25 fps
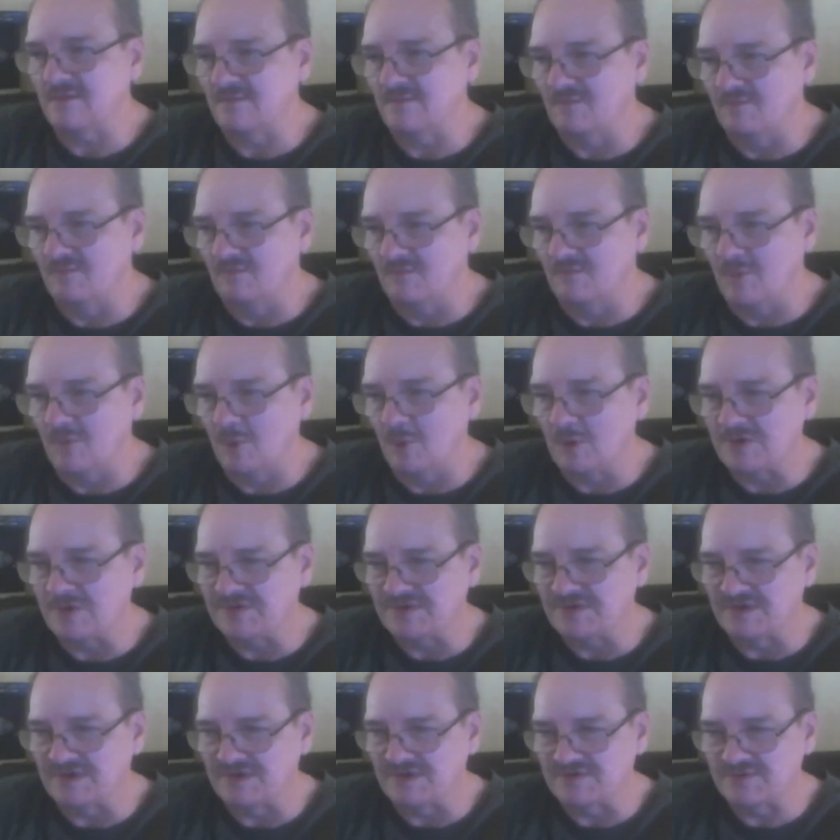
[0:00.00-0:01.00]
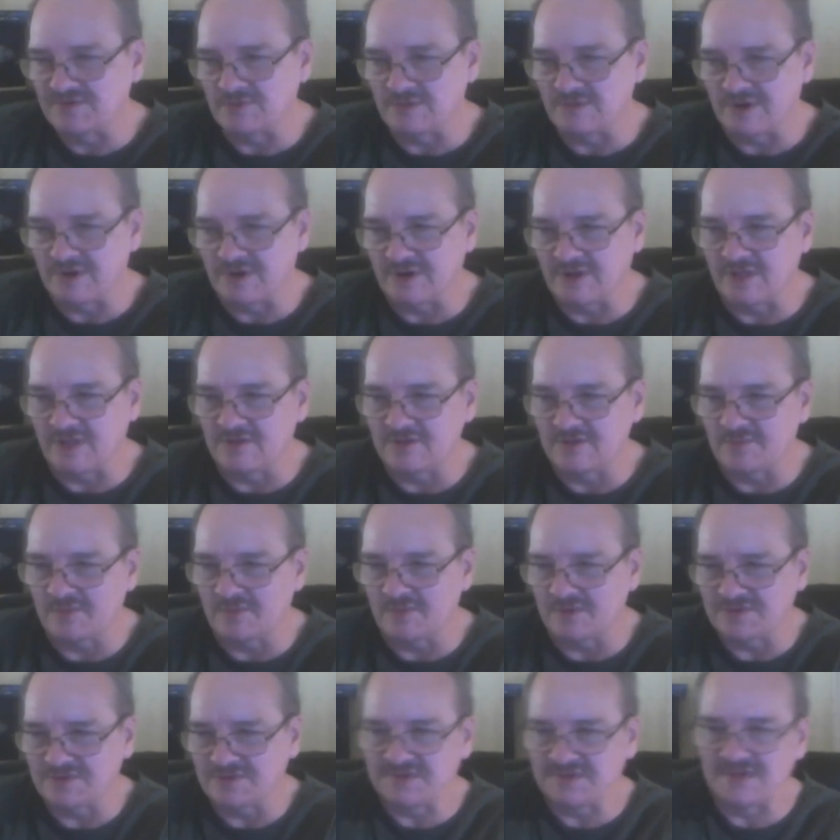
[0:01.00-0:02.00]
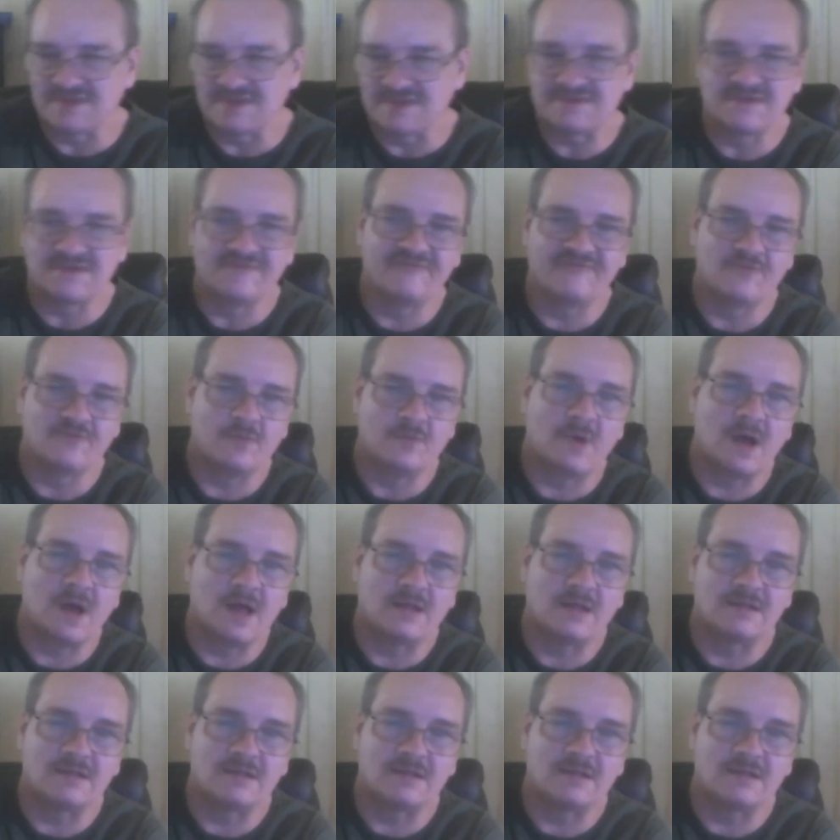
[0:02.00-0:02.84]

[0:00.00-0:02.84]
more sales from their coloring books than I see from mine.